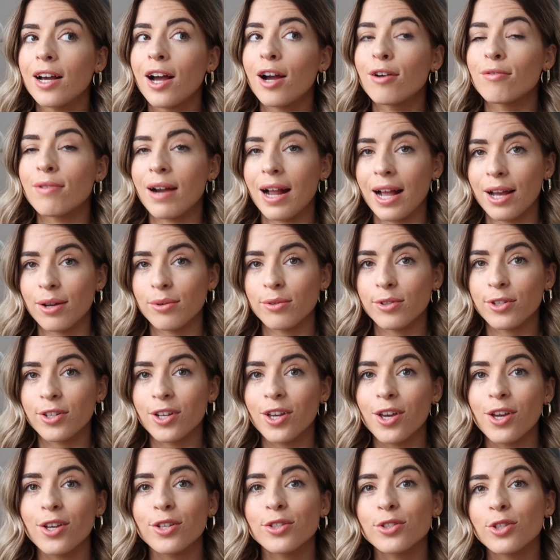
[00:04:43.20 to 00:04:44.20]

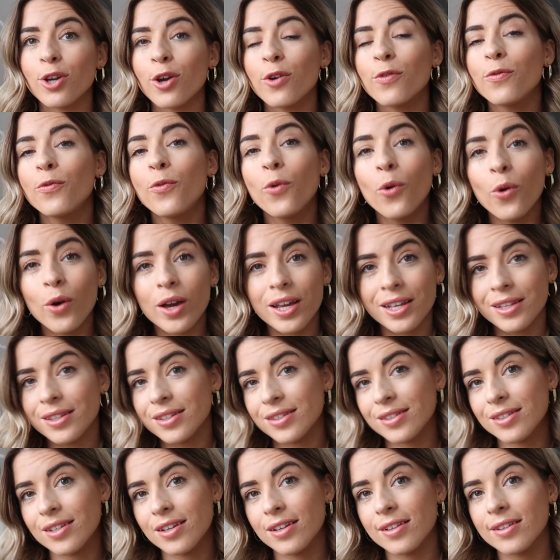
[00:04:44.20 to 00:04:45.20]
around. So for
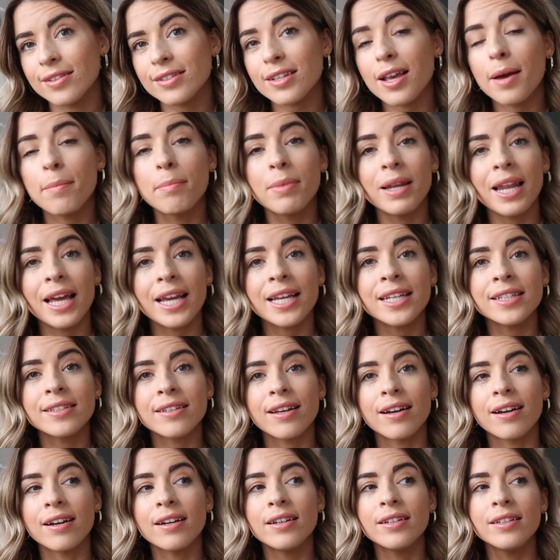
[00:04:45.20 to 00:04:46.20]
instance, a
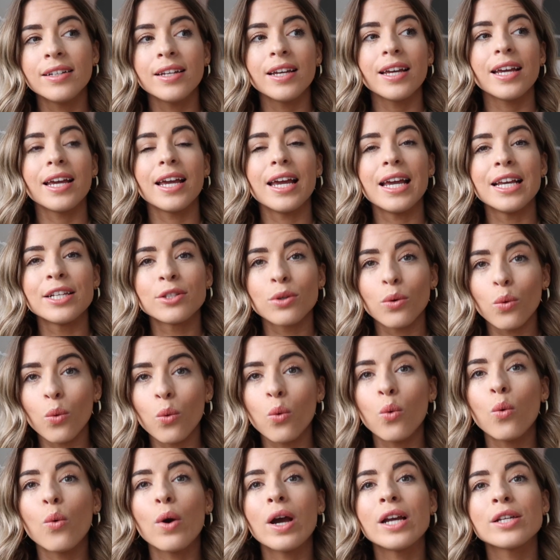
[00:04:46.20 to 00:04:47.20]
blazer is
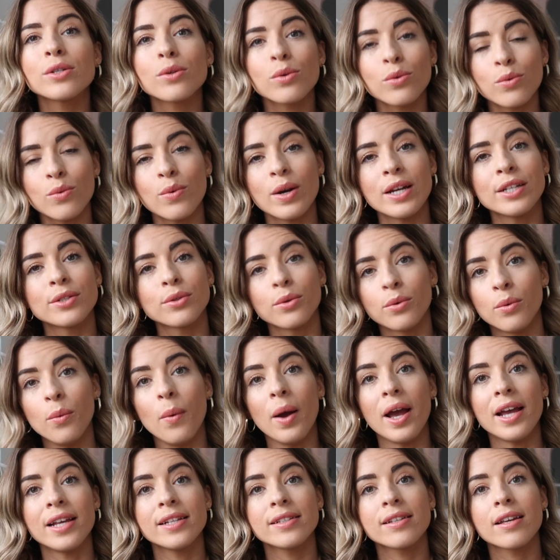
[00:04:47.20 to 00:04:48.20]
always, always,
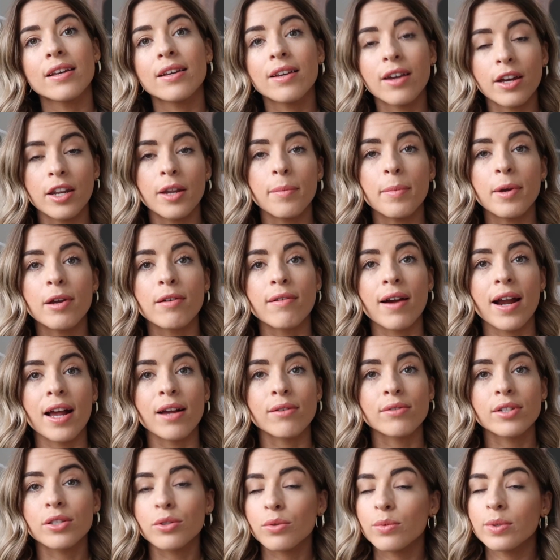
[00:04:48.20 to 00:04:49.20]
always going to be
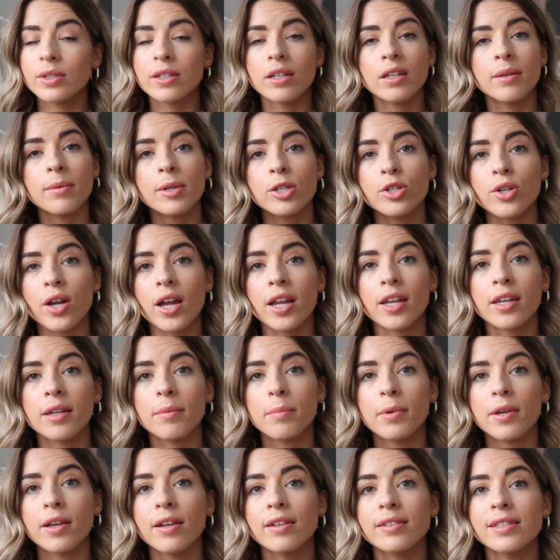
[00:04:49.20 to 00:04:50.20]
around. It's always going to be a
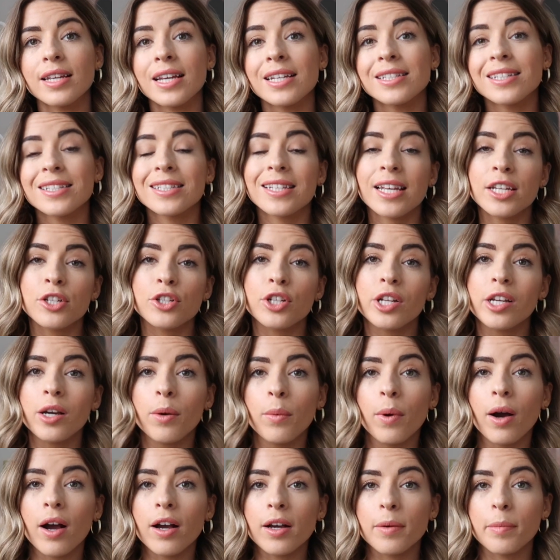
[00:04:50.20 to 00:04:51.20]
trend because it's essentially
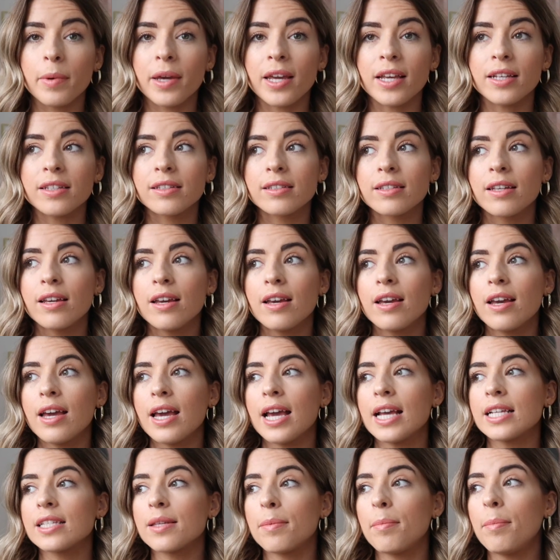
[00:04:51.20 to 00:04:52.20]
a work piece.
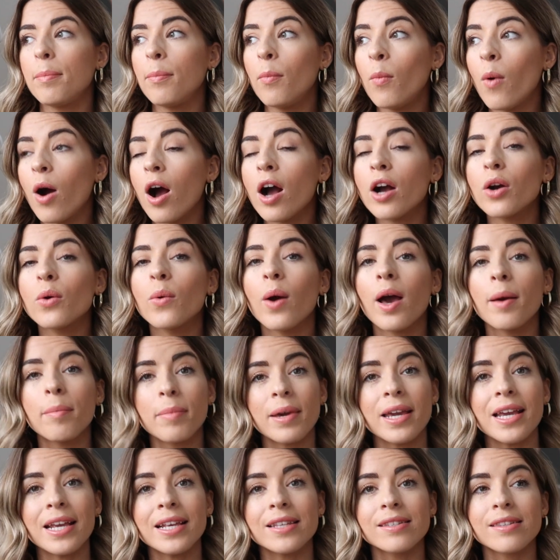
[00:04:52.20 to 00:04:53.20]
It's a
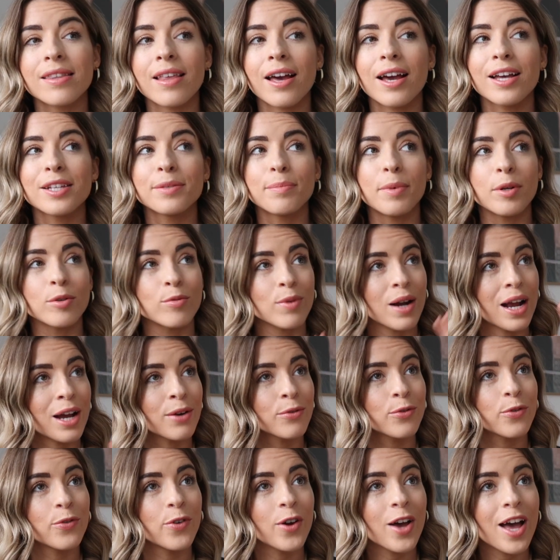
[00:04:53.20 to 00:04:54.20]
workwear piece that has been
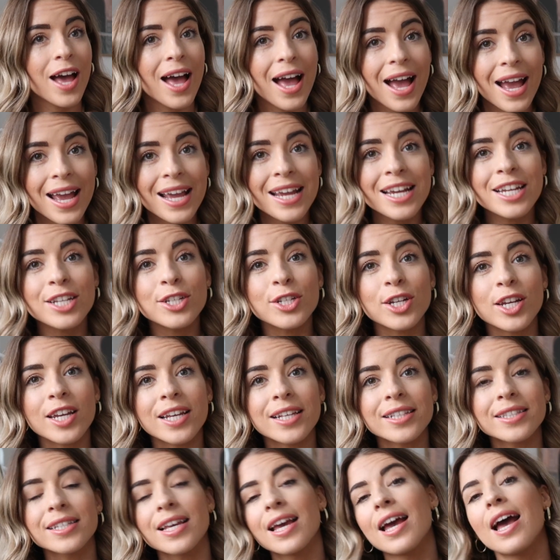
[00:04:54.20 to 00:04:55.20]
around for
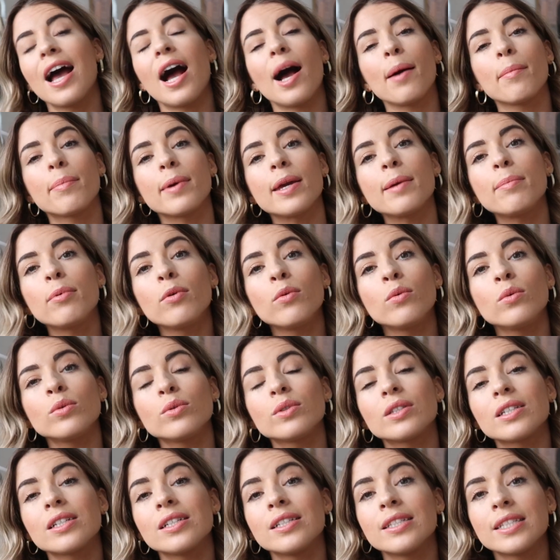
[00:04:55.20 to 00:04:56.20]
ages and people
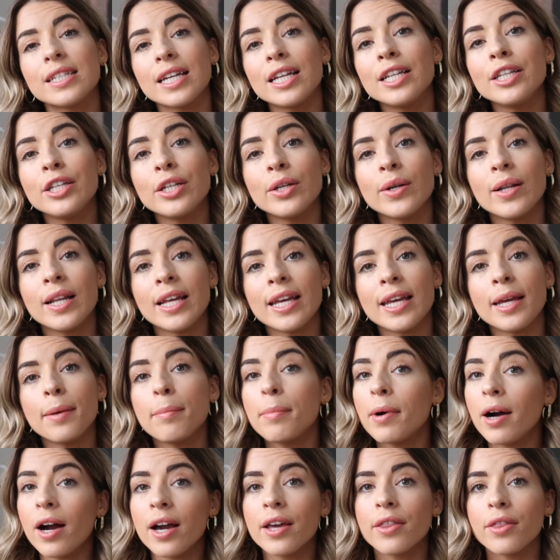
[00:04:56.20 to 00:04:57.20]
will continually
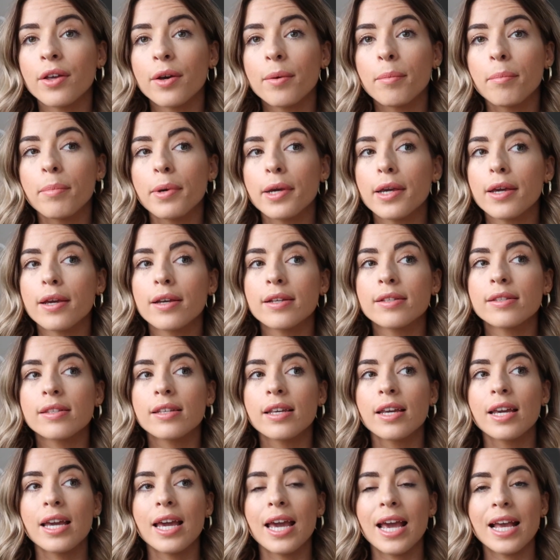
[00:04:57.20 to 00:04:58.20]
buy them because
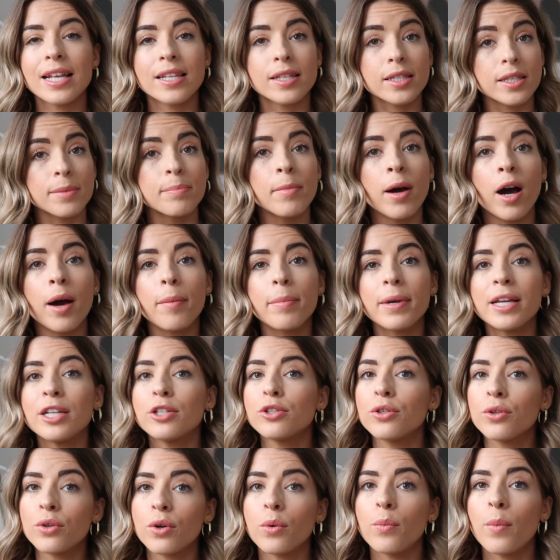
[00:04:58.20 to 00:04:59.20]
it's a smart
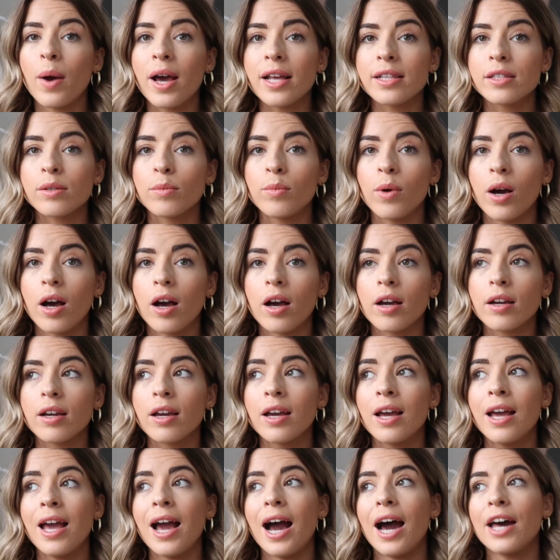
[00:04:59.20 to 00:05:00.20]
piece you can wear to
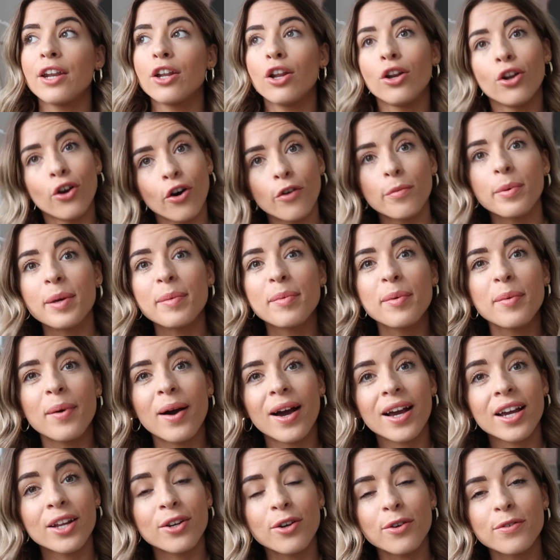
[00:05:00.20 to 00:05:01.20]
work. And a lot of people
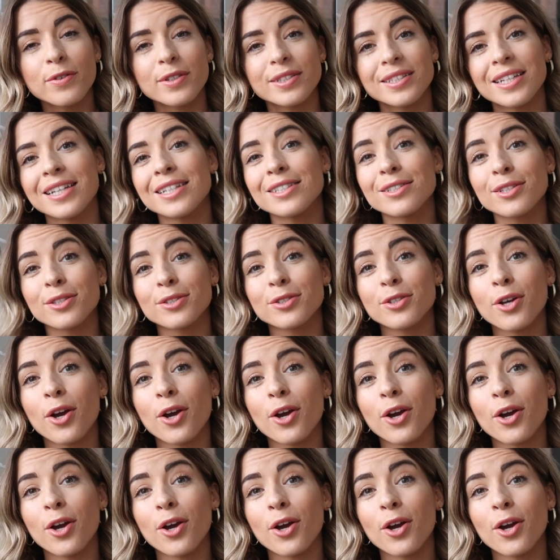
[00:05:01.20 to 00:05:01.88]
work in offices,